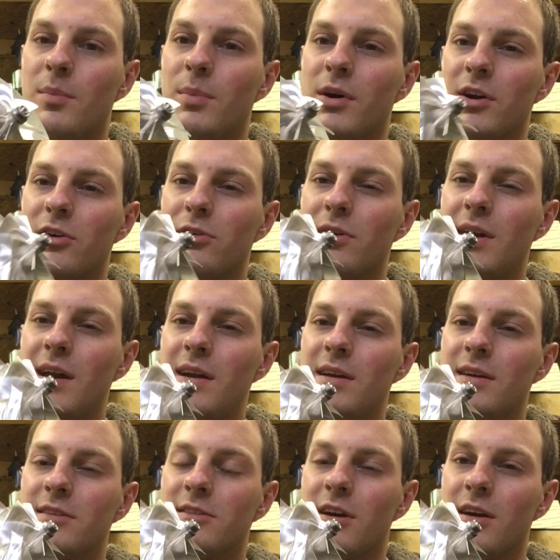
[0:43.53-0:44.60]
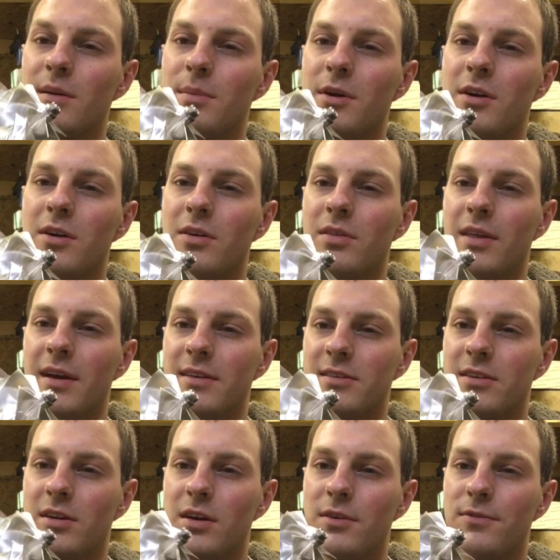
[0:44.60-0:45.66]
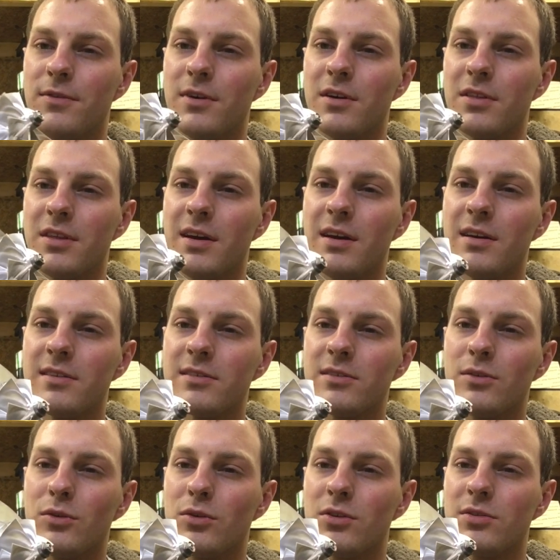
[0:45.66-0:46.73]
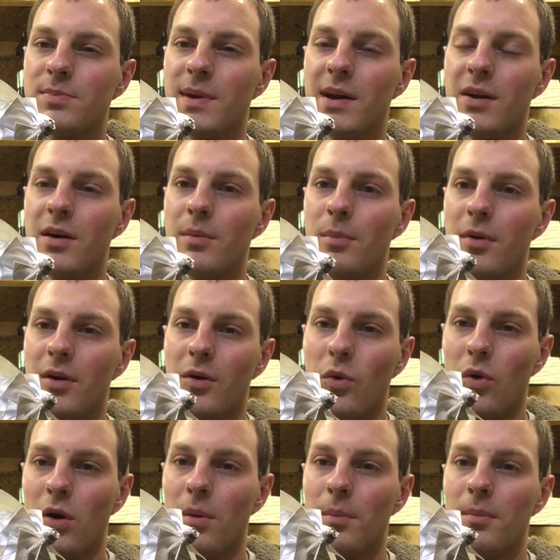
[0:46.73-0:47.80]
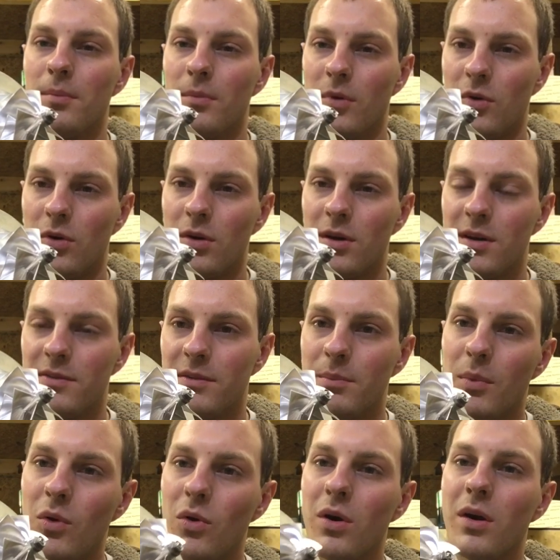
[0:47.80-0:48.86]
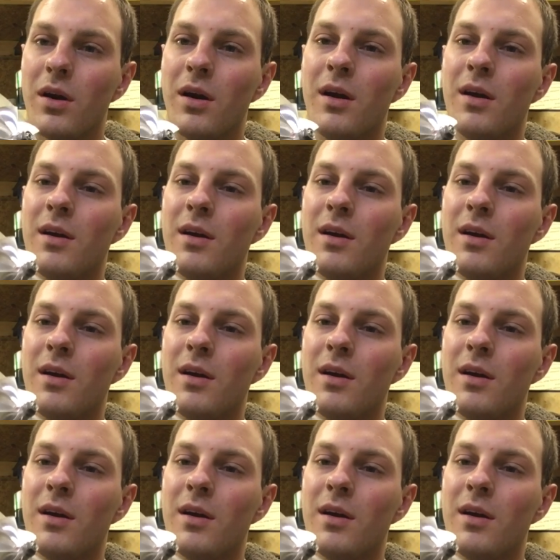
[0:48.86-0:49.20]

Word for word: but create a turbo that's good for a thousand horsepower or or even more.